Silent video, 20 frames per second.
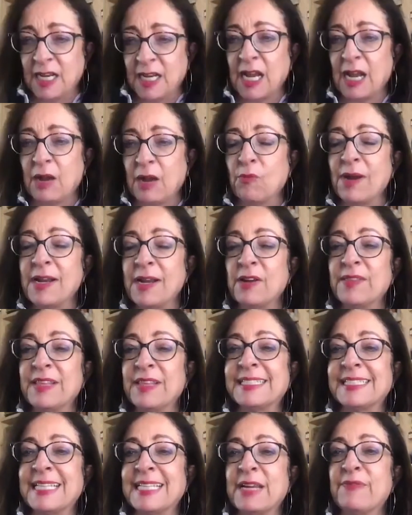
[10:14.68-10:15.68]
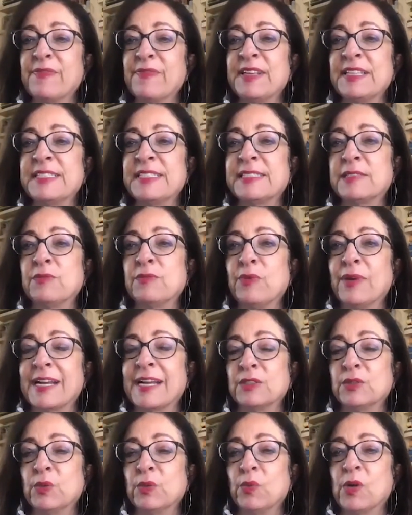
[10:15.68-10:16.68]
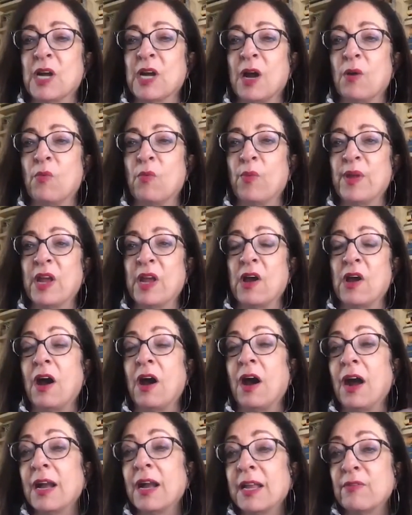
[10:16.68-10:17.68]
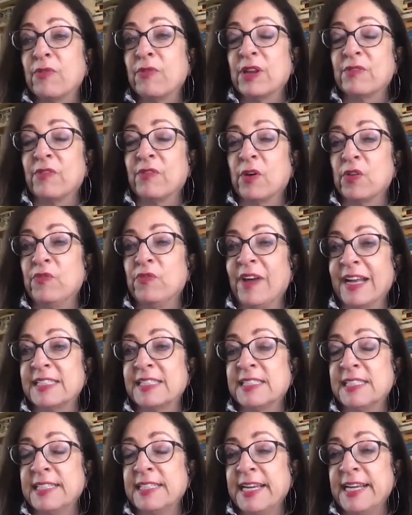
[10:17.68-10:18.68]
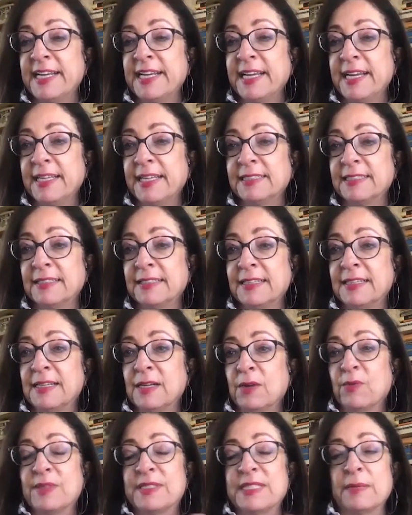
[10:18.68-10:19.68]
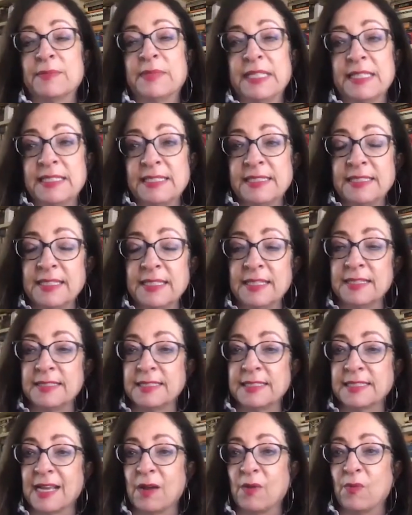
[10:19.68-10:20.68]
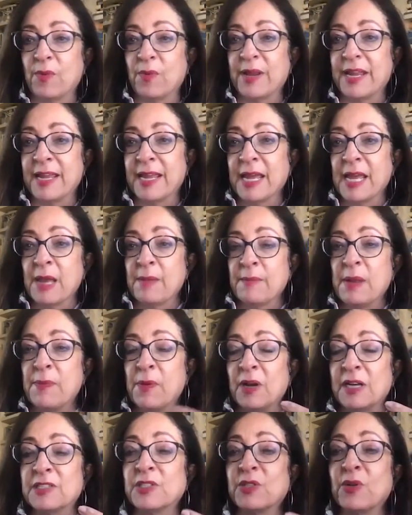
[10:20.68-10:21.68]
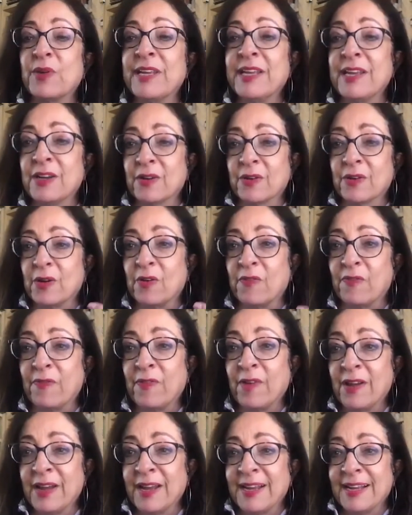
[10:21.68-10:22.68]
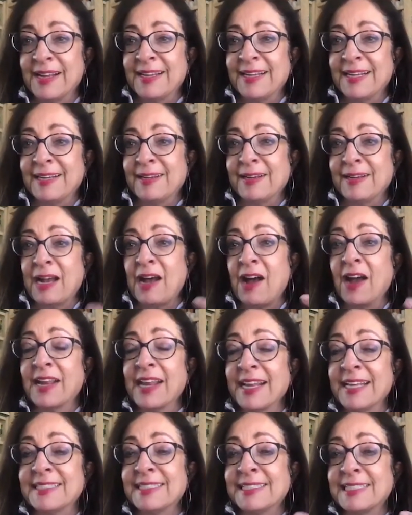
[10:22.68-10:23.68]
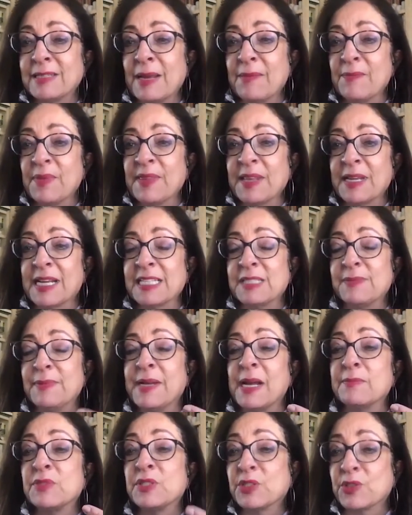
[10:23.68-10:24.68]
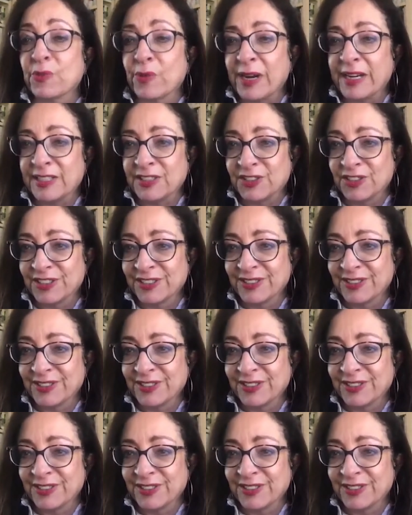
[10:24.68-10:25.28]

And what are the safe things we can do? Can we hug if we're both vaccinated with some distance? Can we? People are so eager of hugging is something that has become strange,